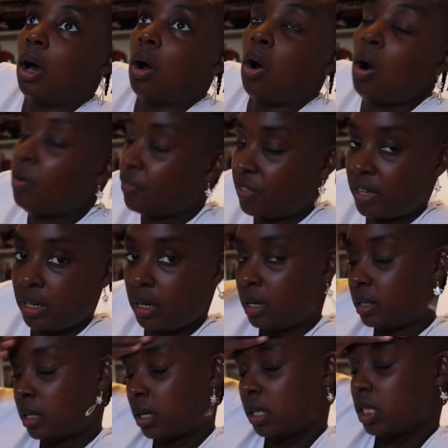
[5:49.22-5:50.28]
Off the
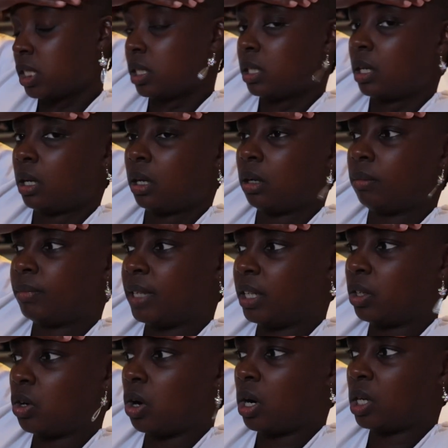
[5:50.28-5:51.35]
gate, I was just like, oh my
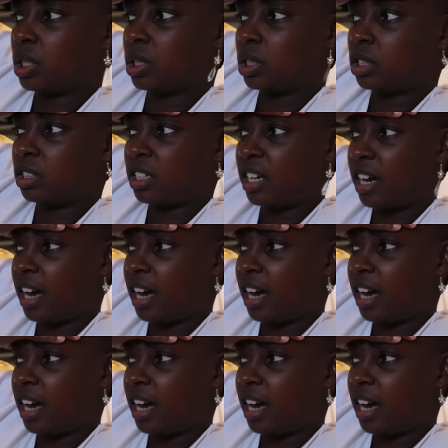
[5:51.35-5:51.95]
gosh,